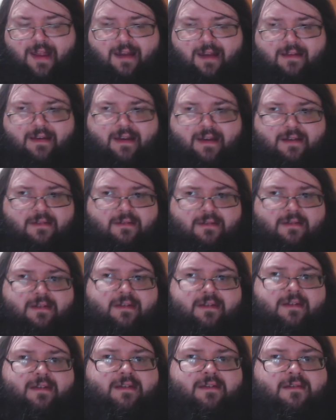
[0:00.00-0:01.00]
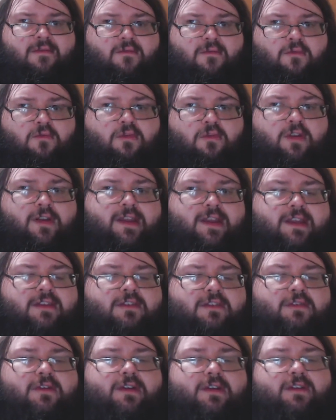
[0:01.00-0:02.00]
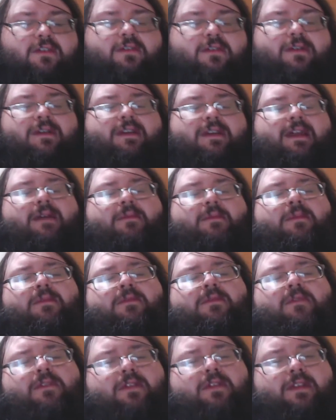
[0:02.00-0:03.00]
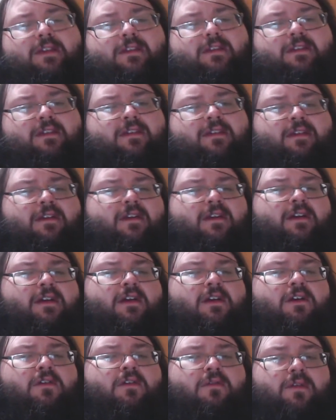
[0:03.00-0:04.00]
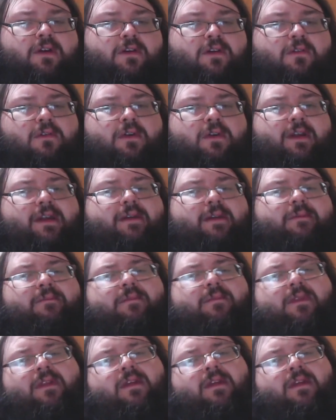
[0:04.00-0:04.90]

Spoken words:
I didn't look into it too in depth for this recording.